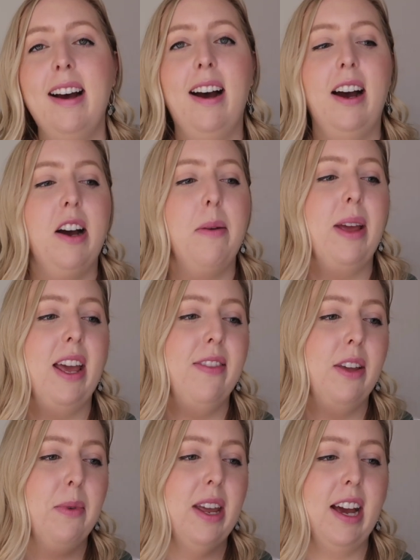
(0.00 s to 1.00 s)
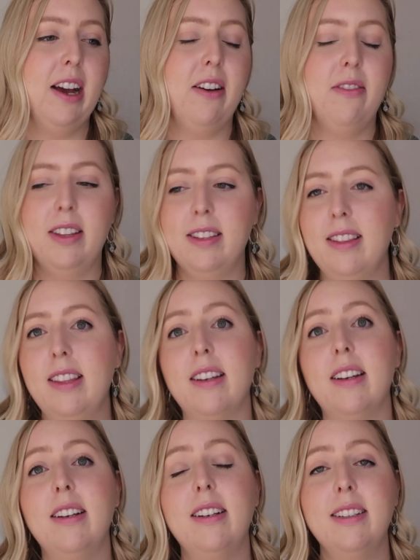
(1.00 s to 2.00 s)
And then we have
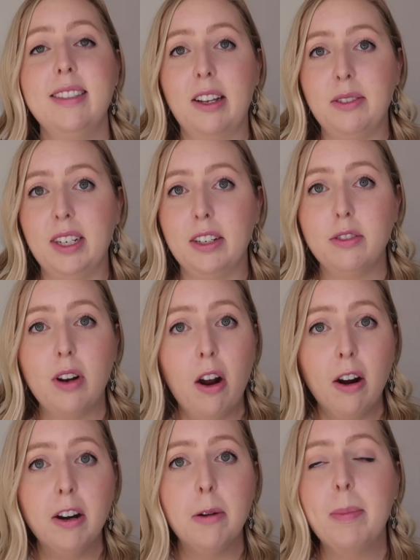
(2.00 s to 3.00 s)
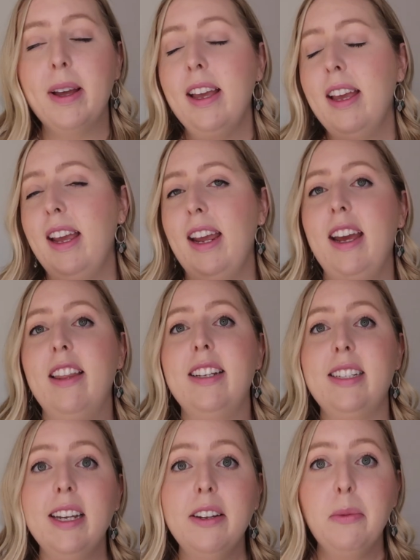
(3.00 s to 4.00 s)
the Celtic harp, and
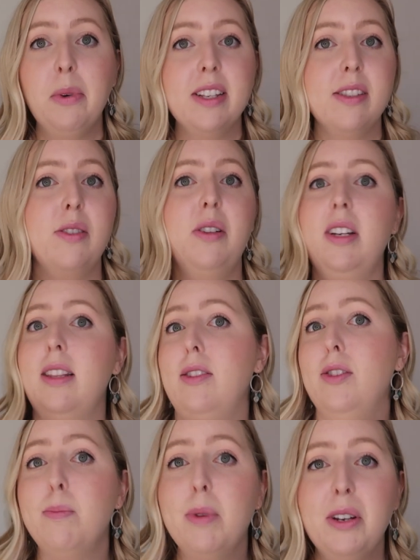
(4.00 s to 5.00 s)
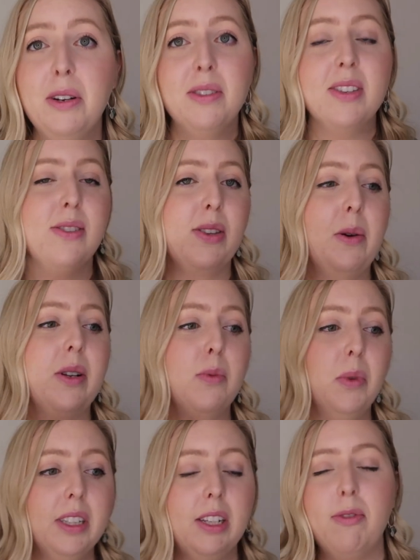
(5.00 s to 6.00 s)
the tin whistle, and the spoons. So it's
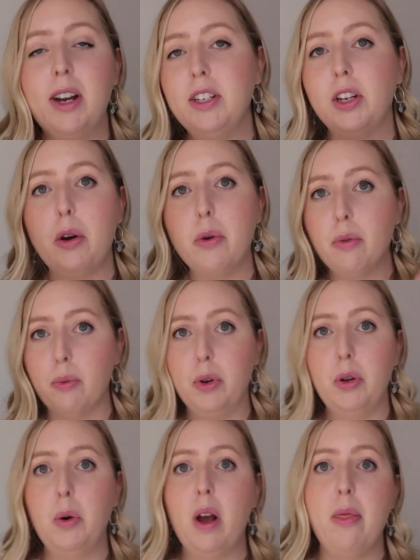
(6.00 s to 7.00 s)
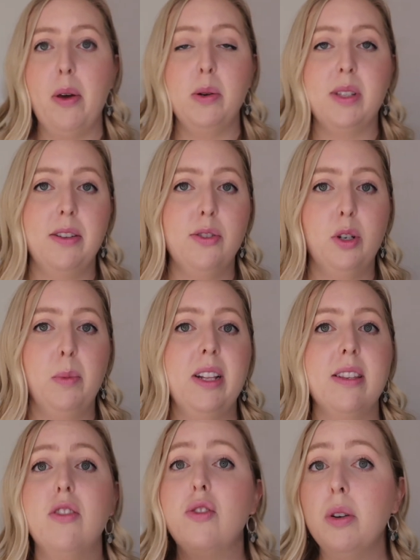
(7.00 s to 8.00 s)
really fun to go through those
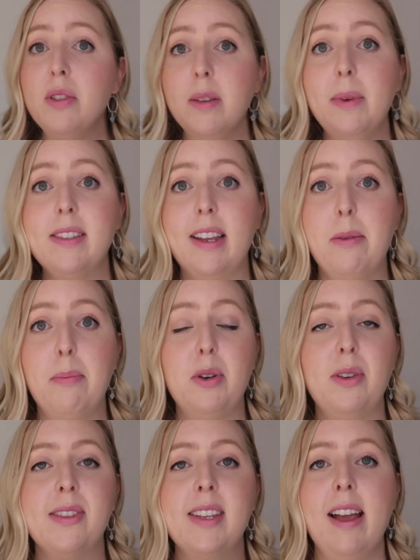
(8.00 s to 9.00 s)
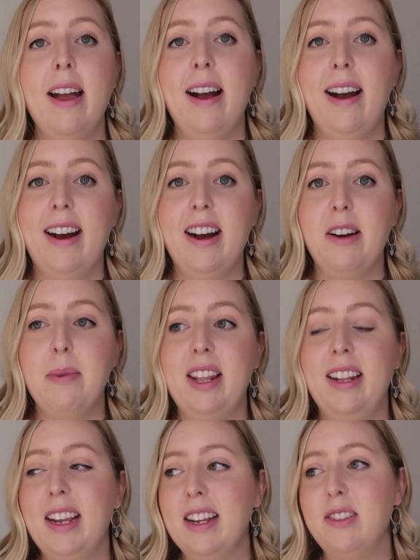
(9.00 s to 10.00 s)
instruments and show some examples,
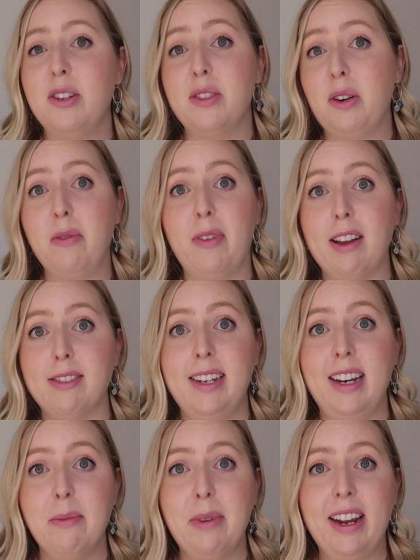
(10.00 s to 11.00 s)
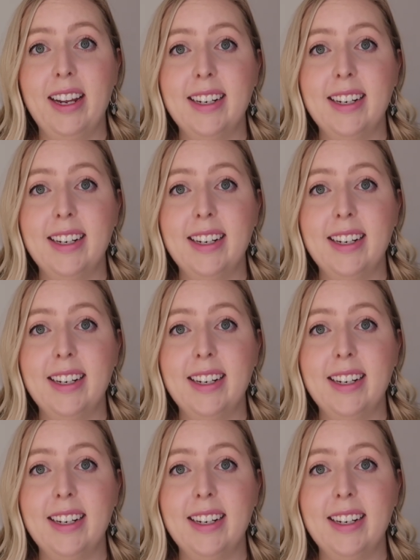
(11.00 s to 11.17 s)
and the kids just are fascinated by